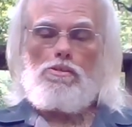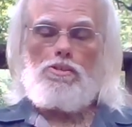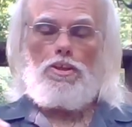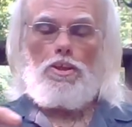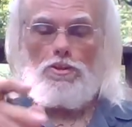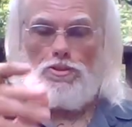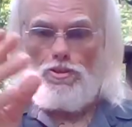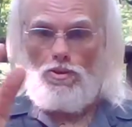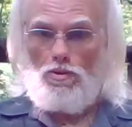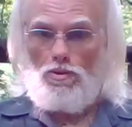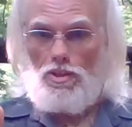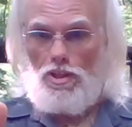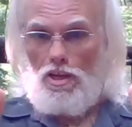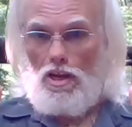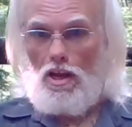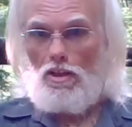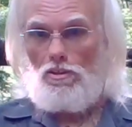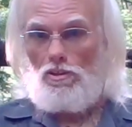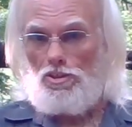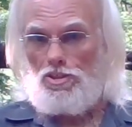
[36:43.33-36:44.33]
to do
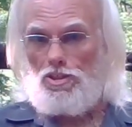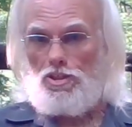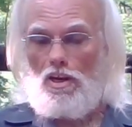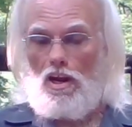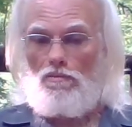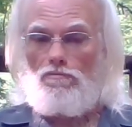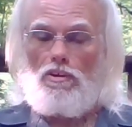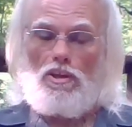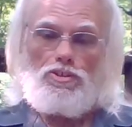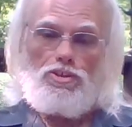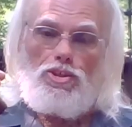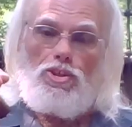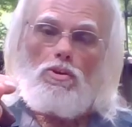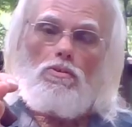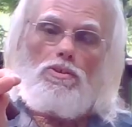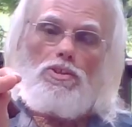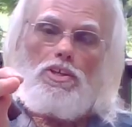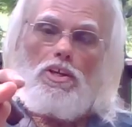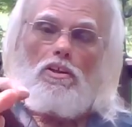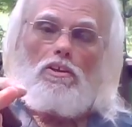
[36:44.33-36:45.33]
the other stuff.
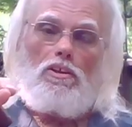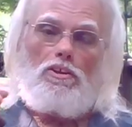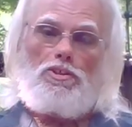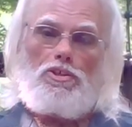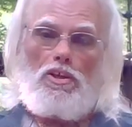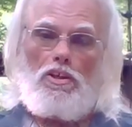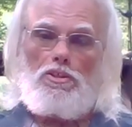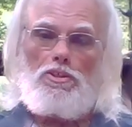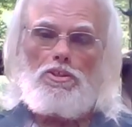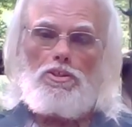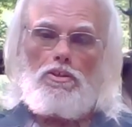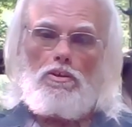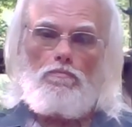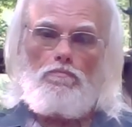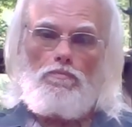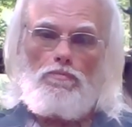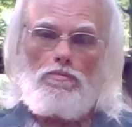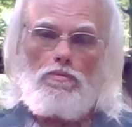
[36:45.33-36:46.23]
Due diligence.